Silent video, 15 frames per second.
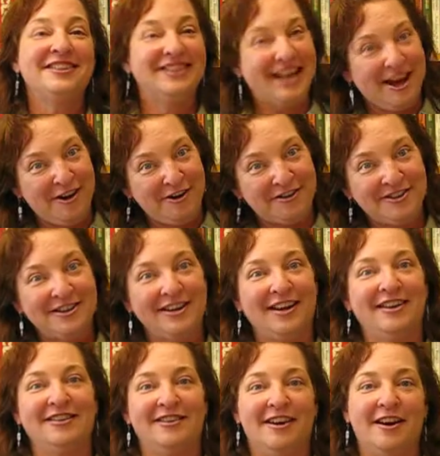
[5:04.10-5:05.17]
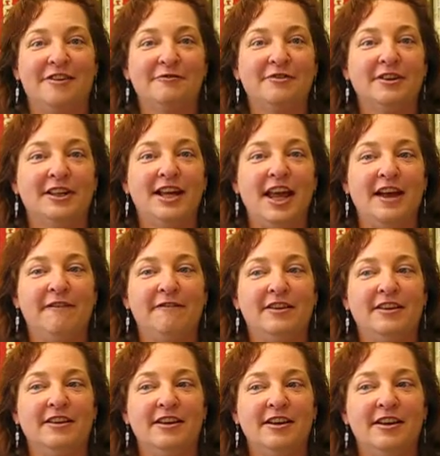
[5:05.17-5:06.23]
doubt and not really
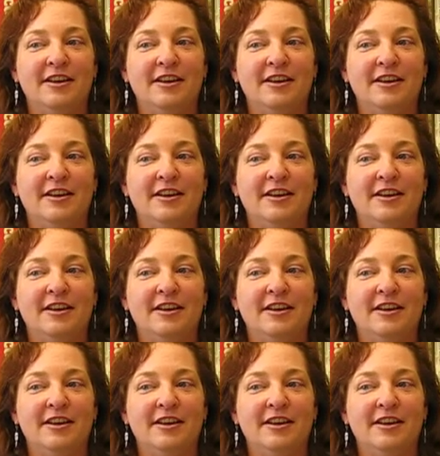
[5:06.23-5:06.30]
having